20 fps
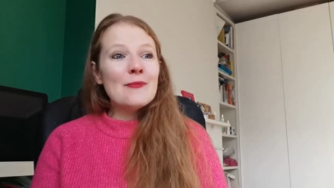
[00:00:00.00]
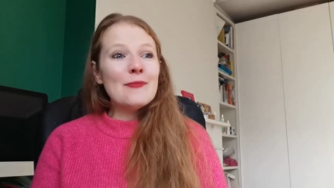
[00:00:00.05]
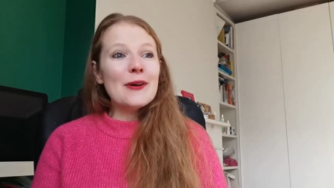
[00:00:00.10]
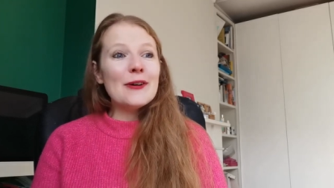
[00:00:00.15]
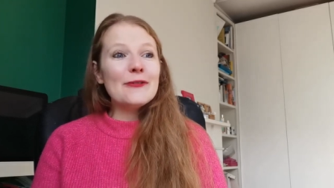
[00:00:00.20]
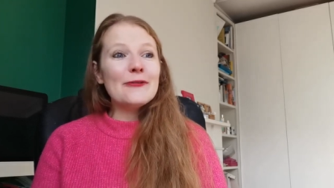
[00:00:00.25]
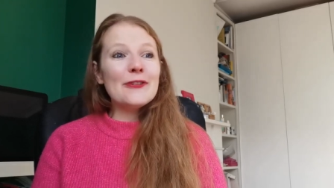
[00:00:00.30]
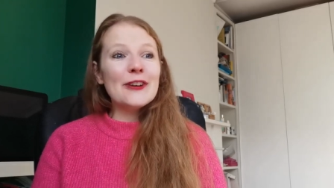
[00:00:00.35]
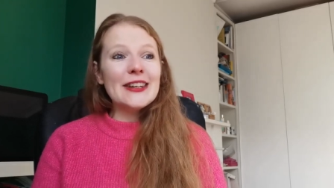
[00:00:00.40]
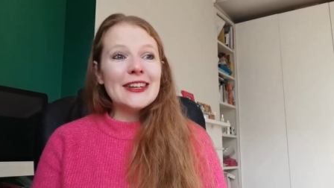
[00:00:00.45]

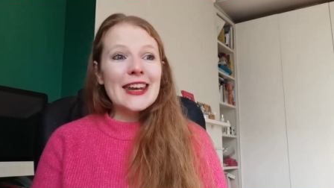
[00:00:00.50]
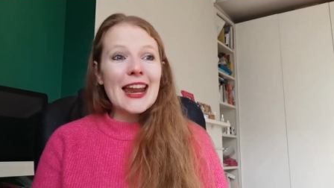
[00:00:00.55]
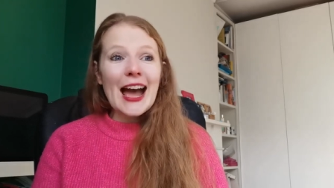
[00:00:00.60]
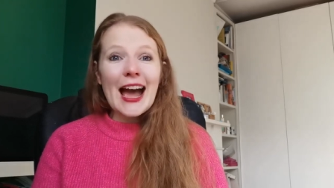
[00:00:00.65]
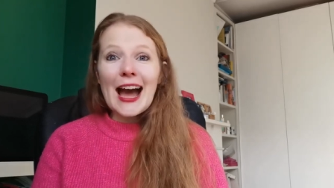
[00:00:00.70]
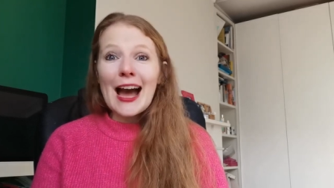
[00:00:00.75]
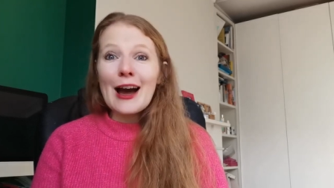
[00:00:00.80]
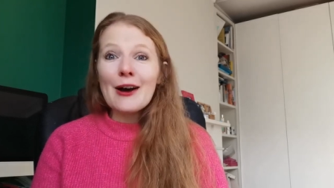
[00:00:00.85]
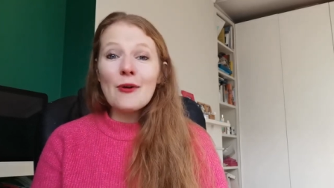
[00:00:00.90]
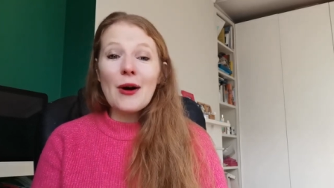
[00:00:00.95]
But for
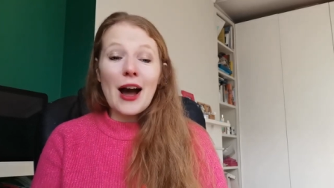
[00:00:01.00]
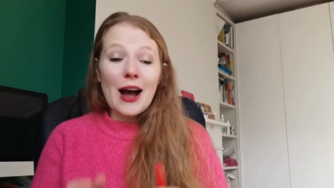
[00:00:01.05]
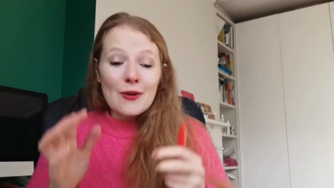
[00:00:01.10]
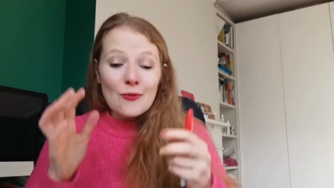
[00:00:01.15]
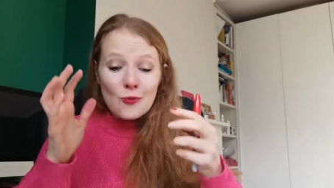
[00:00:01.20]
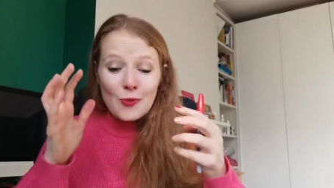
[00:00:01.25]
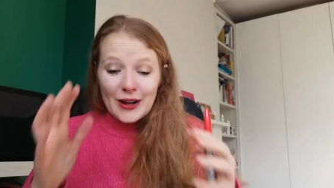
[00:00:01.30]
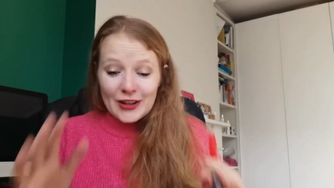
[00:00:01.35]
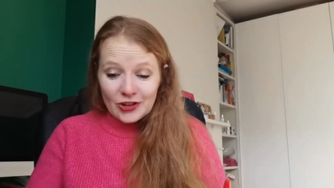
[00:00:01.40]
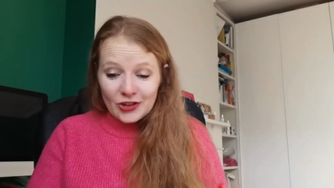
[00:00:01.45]
now, I
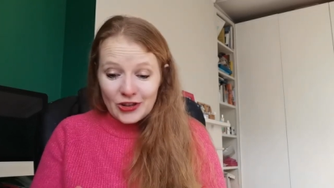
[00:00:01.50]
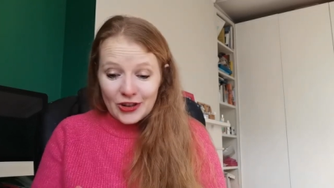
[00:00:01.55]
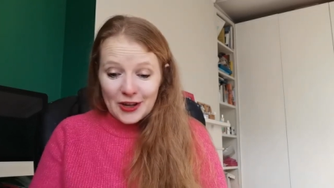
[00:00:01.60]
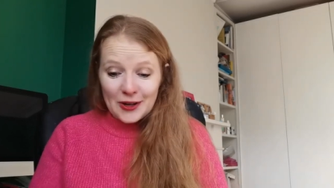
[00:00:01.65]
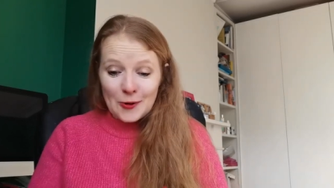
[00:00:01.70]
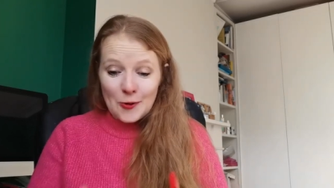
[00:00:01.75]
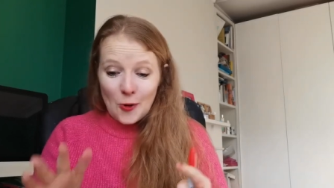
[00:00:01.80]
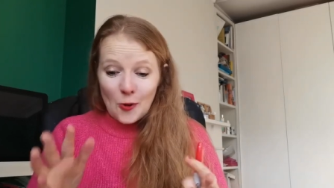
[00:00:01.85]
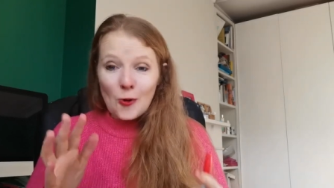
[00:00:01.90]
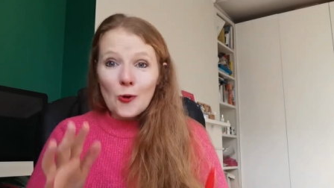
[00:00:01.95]
wish
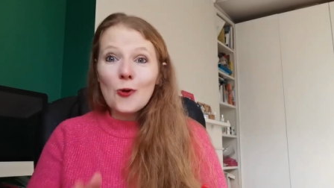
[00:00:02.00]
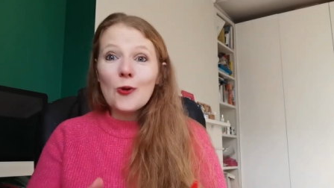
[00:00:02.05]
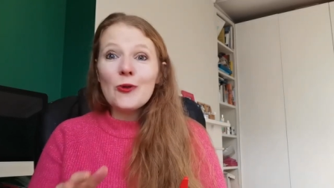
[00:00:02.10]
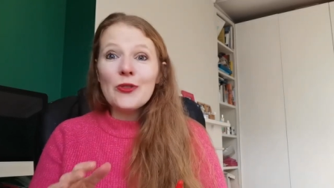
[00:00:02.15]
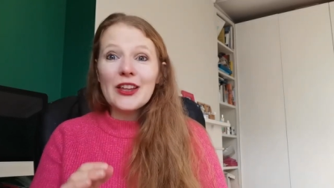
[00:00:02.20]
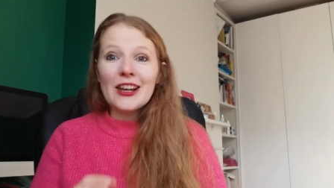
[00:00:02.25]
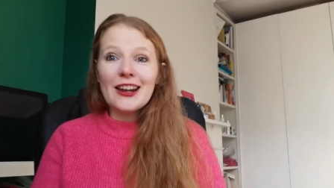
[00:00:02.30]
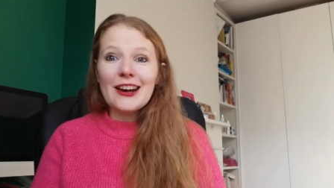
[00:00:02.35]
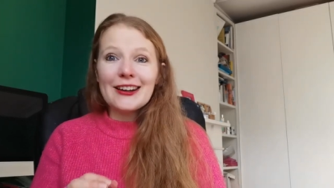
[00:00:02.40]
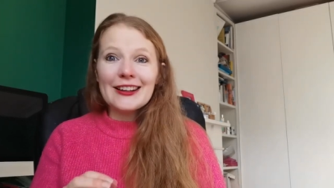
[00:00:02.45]
you
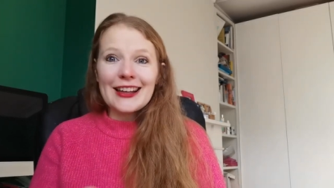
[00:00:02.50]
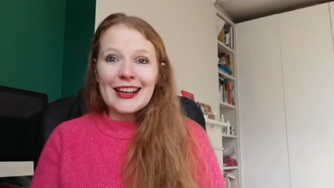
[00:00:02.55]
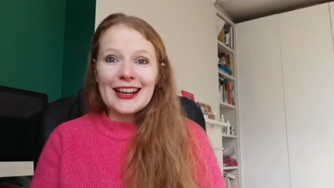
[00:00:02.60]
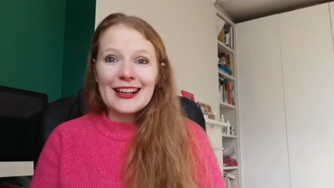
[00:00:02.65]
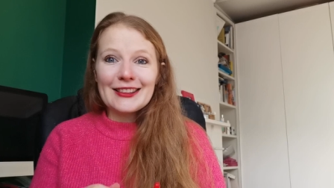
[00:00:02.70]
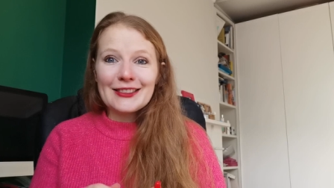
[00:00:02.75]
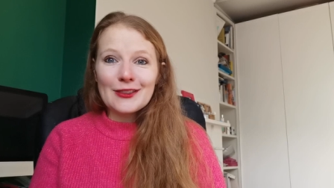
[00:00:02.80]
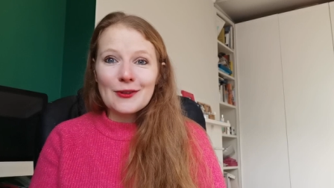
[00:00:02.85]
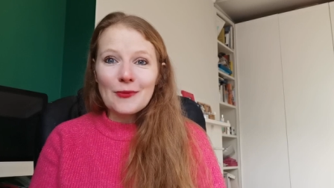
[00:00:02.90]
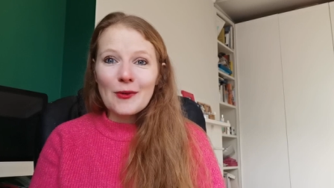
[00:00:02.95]
all the luck
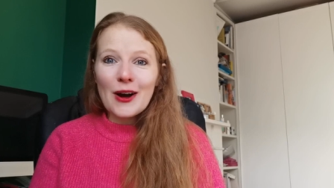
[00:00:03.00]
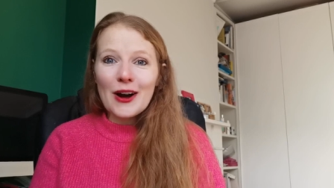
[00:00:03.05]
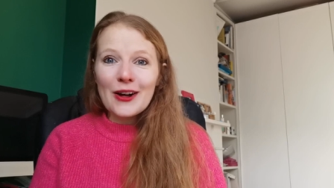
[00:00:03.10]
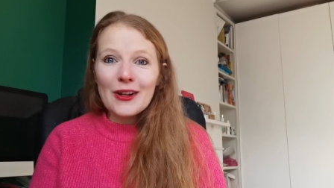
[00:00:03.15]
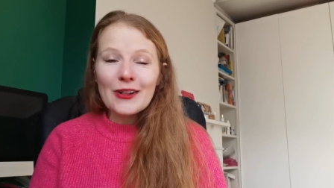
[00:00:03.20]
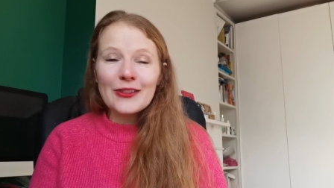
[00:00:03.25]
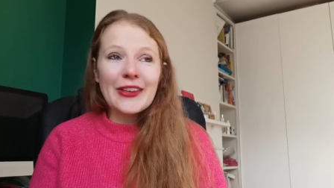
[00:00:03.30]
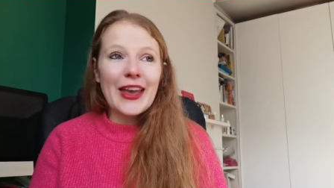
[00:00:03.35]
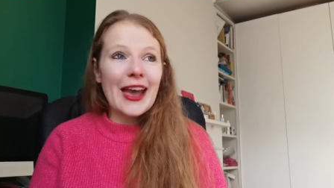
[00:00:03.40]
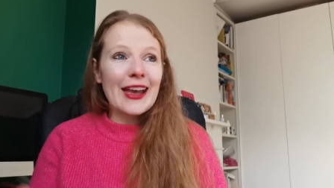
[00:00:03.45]
in the
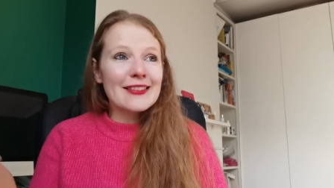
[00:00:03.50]
world.